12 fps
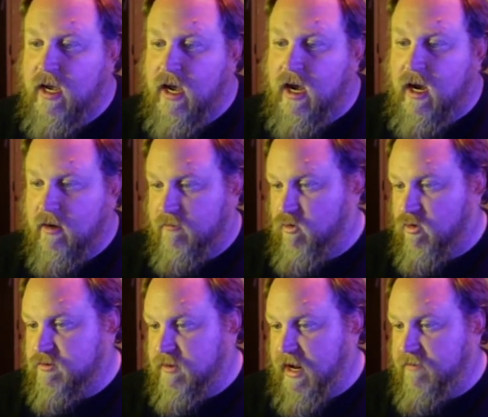Of
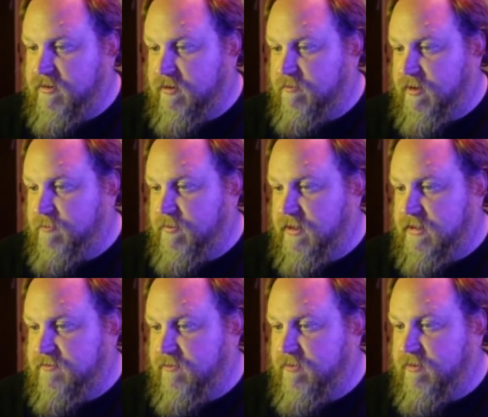course, we have
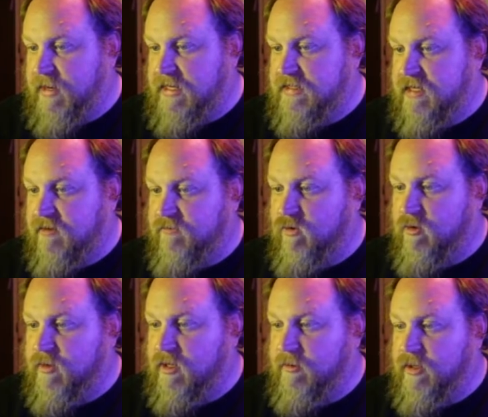this from the base set, the
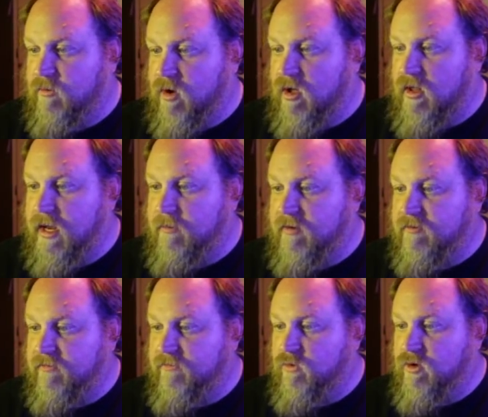40 millimeter wall, and we
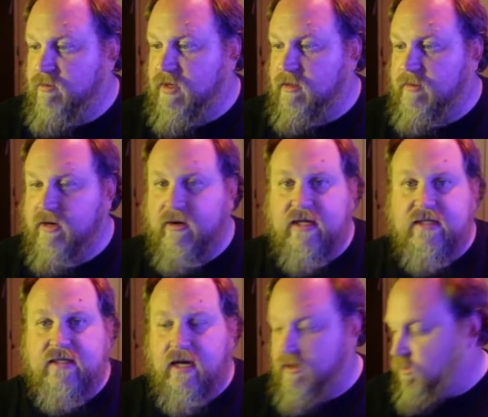have the 40 millimeter
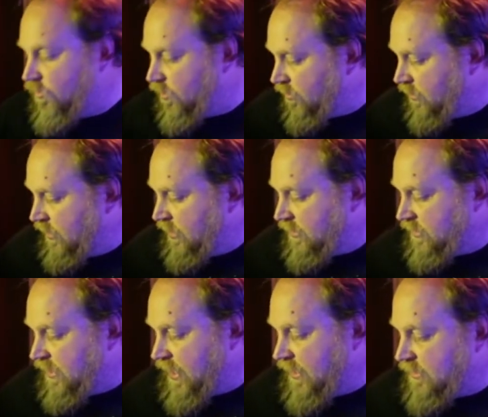inside corner.
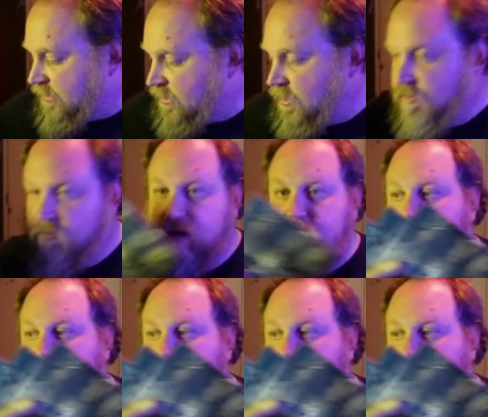So that's when